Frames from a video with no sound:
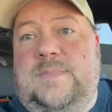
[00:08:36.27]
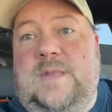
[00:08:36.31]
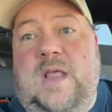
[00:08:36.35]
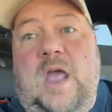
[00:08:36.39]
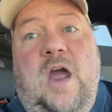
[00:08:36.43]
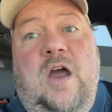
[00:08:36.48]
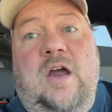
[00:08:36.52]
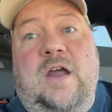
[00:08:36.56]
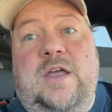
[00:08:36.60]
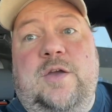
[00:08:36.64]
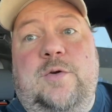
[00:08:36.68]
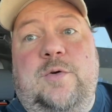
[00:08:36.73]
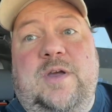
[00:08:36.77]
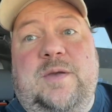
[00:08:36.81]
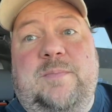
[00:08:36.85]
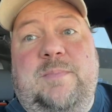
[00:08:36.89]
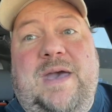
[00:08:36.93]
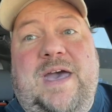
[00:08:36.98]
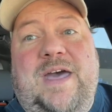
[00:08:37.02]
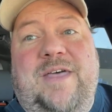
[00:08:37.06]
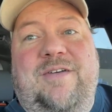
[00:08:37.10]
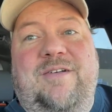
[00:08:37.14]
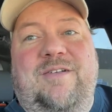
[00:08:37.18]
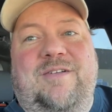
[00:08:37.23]
All right, quick
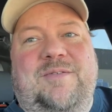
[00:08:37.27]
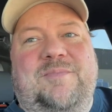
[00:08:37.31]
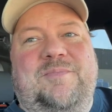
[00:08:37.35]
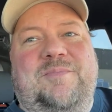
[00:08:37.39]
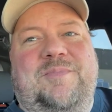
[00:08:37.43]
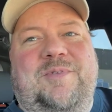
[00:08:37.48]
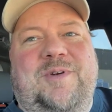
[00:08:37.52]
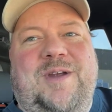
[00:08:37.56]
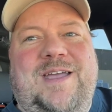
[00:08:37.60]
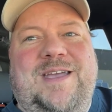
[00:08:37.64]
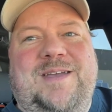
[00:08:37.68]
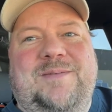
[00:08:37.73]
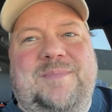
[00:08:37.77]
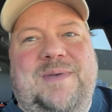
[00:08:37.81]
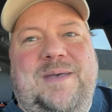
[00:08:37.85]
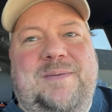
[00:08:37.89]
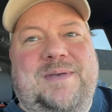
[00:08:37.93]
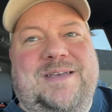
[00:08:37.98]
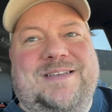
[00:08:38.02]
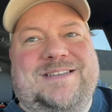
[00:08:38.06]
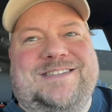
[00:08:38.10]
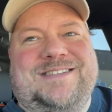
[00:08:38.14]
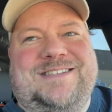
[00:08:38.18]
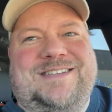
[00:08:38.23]
bathroom break,
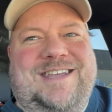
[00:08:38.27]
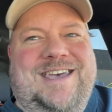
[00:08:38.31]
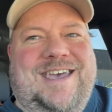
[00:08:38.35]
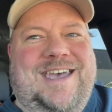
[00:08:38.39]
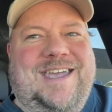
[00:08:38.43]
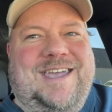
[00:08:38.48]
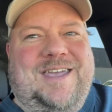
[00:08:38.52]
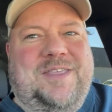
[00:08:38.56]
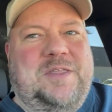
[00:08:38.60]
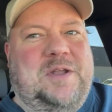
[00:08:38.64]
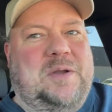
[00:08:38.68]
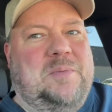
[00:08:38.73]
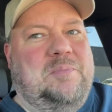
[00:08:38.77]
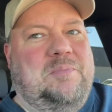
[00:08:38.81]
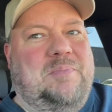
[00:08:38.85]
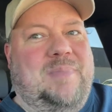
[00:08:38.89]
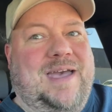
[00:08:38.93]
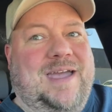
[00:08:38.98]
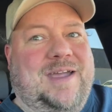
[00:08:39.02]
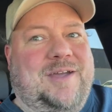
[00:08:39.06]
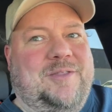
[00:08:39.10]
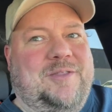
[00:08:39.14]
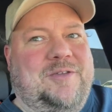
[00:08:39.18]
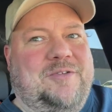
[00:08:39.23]
maybe a snack, and then I'm
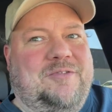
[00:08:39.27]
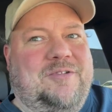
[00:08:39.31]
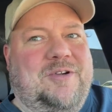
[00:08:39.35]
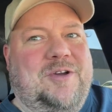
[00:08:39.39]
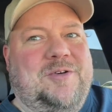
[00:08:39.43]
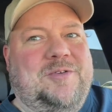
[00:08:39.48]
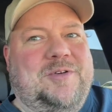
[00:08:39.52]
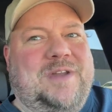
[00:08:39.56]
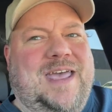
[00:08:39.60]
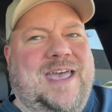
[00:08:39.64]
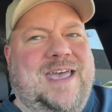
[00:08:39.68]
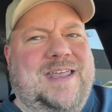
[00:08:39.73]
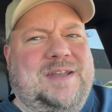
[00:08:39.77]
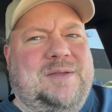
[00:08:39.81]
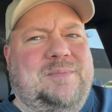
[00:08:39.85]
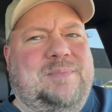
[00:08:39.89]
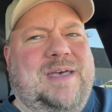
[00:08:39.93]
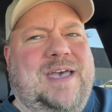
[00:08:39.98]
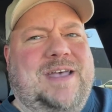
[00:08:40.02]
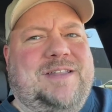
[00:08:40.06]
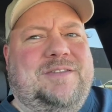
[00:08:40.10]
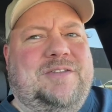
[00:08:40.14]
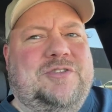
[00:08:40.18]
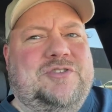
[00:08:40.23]
back on the road, heading
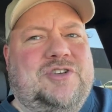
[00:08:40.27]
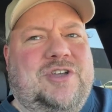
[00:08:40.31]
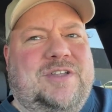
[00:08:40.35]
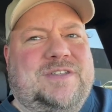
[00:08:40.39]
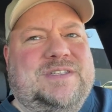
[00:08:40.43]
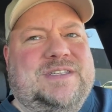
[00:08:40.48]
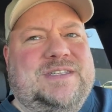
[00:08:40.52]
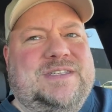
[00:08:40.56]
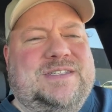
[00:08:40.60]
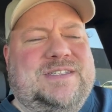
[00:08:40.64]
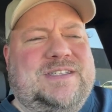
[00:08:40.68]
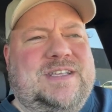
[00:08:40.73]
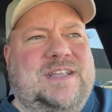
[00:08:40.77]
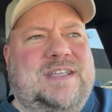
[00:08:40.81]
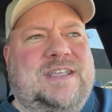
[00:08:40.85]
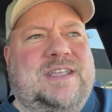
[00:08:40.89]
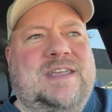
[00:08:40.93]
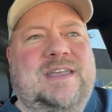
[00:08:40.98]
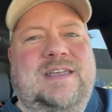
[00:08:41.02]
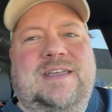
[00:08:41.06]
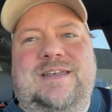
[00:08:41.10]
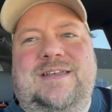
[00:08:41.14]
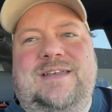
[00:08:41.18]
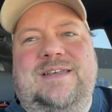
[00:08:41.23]
back to Johnson City
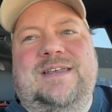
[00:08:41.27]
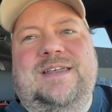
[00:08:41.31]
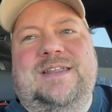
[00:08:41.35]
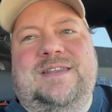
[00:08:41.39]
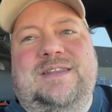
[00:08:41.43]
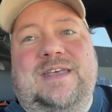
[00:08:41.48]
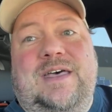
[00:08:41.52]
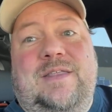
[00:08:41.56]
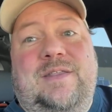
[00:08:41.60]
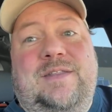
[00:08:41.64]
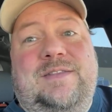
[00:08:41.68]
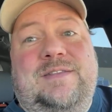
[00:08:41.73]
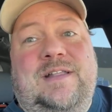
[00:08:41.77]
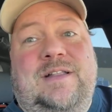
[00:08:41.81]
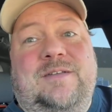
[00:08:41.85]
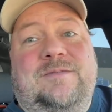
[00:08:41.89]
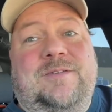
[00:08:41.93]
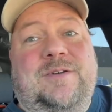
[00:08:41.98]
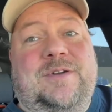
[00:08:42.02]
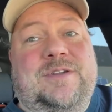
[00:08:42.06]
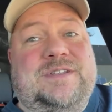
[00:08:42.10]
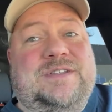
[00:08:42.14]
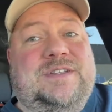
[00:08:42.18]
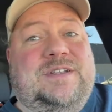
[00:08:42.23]
now that
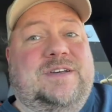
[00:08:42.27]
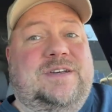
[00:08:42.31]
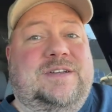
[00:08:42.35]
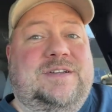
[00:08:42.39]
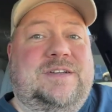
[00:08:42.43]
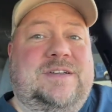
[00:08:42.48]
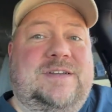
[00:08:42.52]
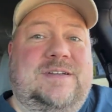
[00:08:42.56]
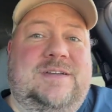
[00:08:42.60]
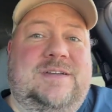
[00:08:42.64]
Telford is done.